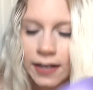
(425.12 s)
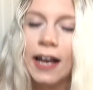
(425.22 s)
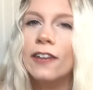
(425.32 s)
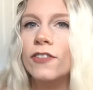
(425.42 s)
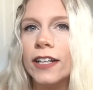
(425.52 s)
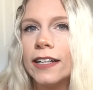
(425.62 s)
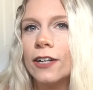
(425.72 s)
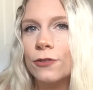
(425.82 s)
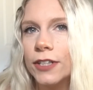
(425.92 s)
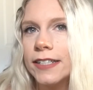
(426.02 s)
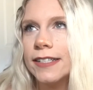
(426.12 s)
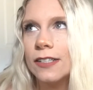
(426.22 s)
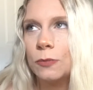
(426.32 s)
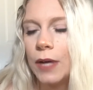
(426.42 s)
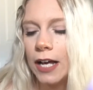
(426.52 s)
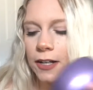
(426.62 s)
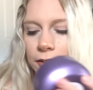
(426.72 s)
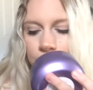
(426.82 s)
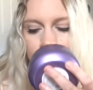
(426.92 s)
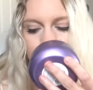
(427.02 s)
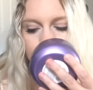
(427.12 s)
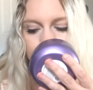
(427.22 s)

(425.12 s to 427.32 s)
I feel like I really smell